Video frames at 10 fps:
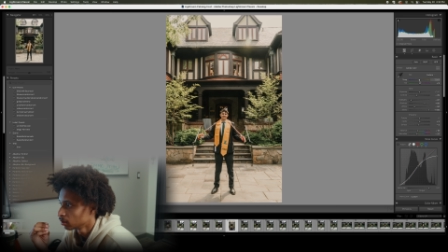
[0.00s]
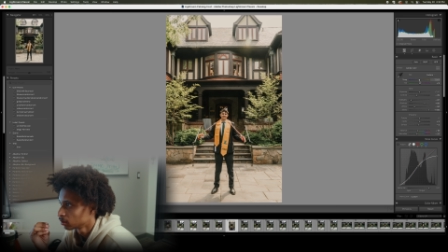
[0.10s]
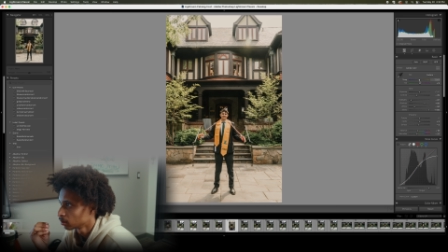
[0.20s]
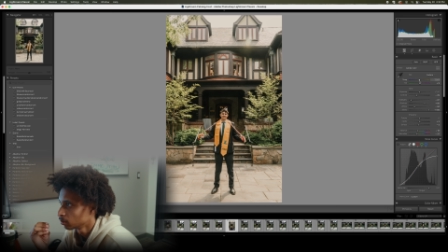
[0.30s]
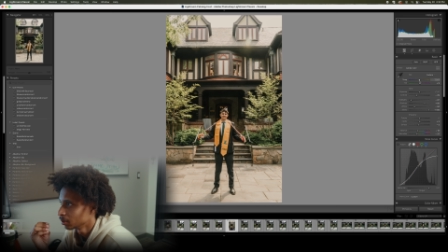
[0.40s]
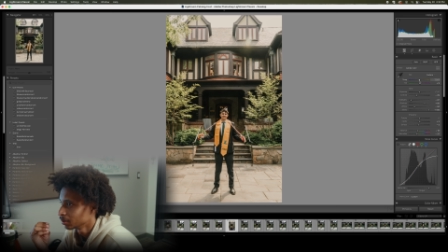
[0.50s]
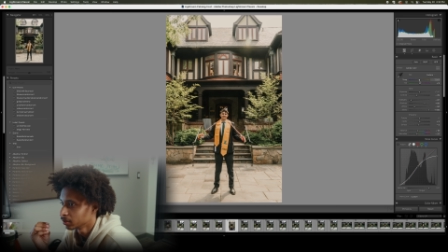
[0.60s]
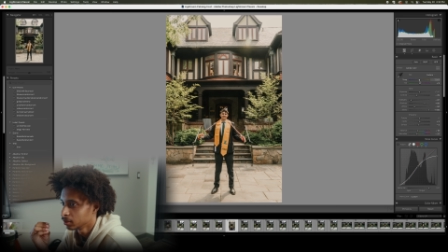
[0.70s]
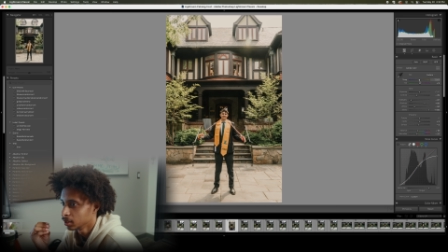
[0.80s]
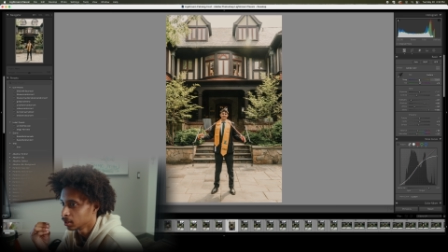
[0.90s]
somewhere
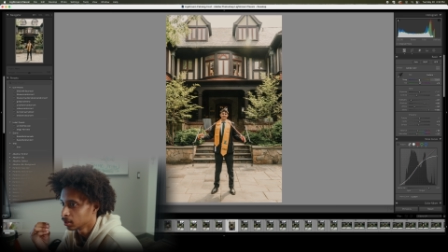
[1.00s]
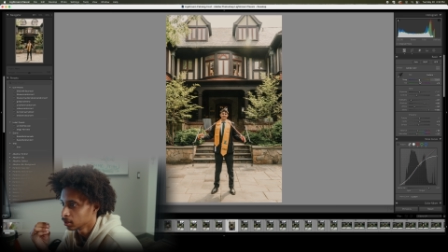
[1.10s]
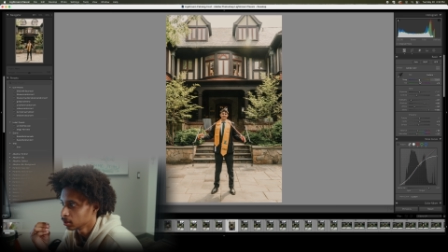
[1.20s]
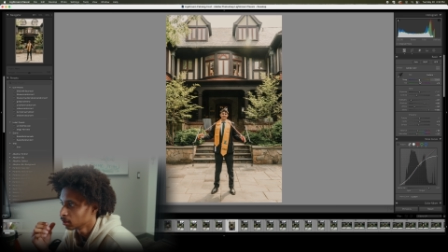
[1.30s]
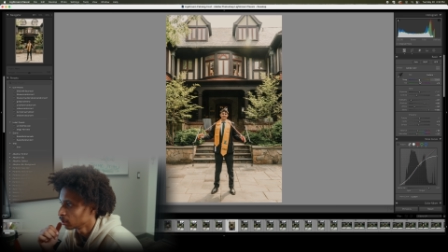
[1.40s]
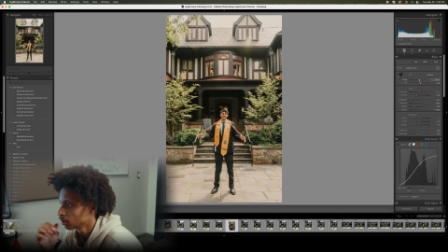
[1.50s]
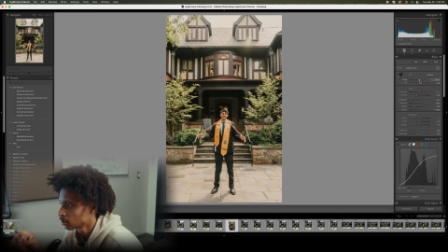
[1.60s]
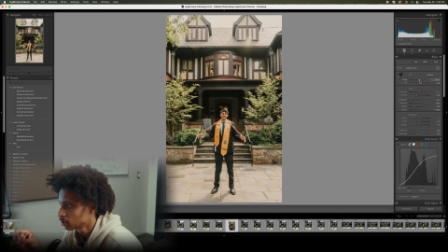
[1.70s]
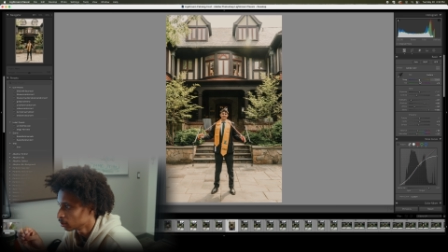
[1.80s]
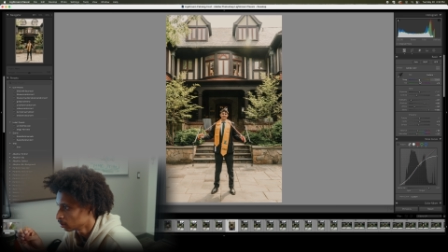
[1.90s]
around there. I think
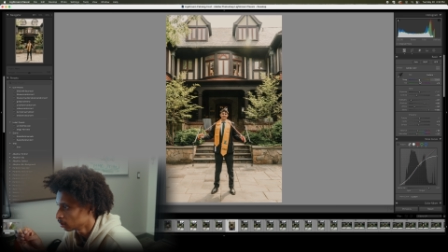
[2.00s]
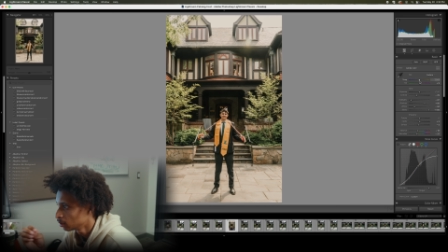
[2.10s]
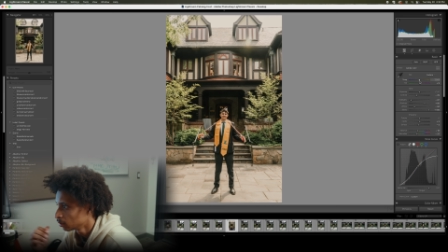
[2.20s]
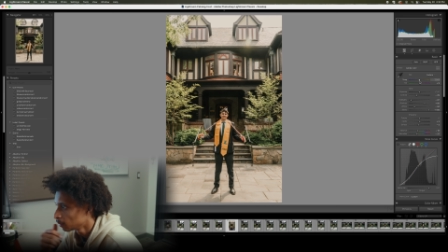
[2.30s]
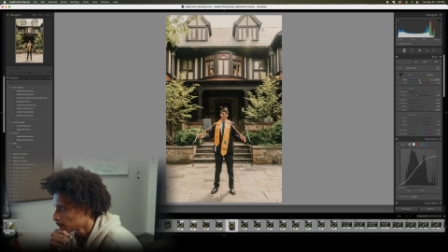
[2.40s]
that's good.